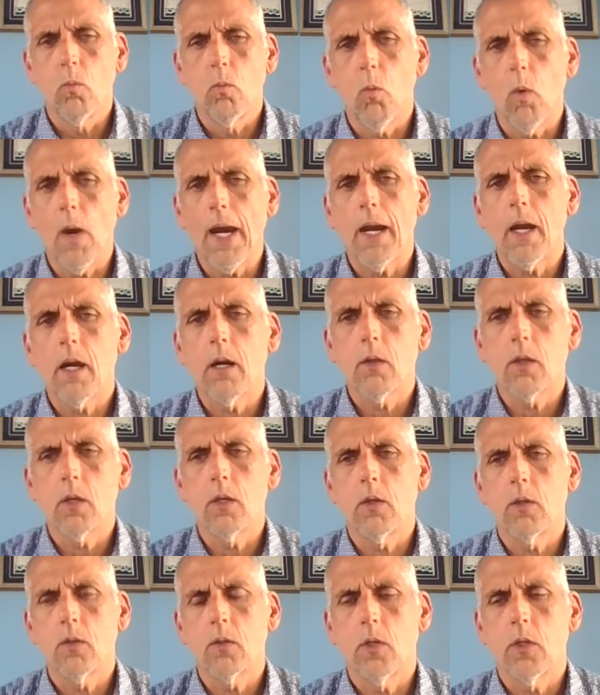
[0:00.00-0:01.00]
wire
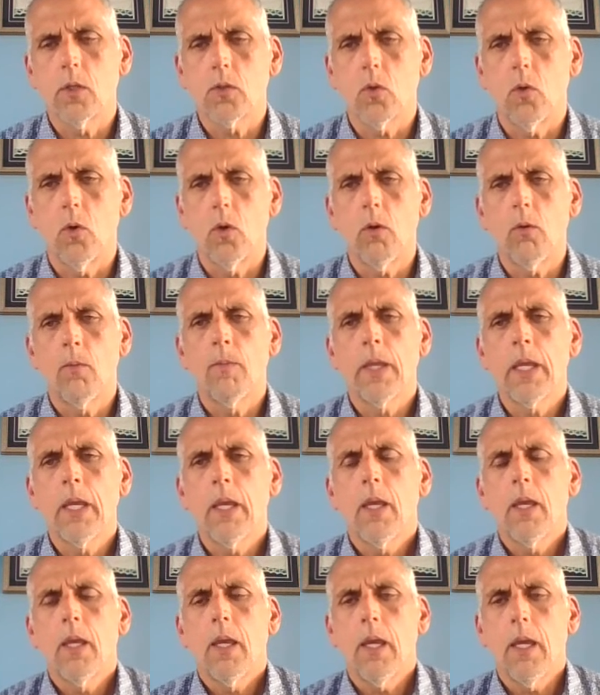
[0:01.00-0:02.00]
the soil.
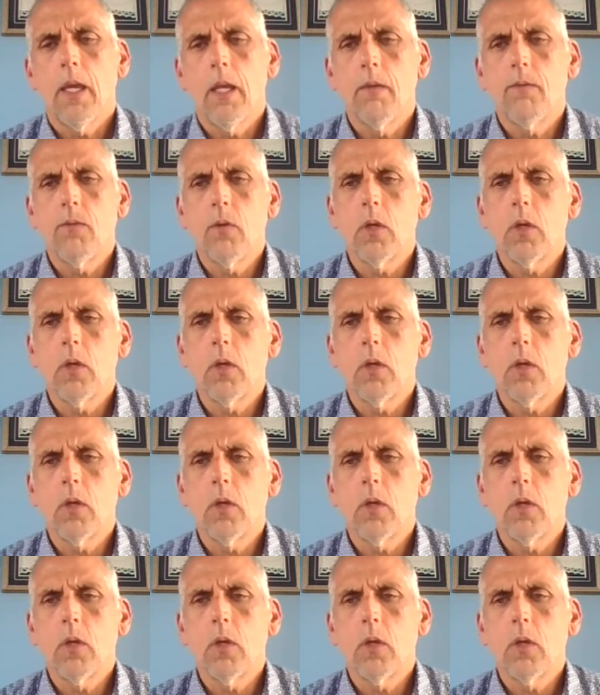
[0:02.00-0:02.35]
And if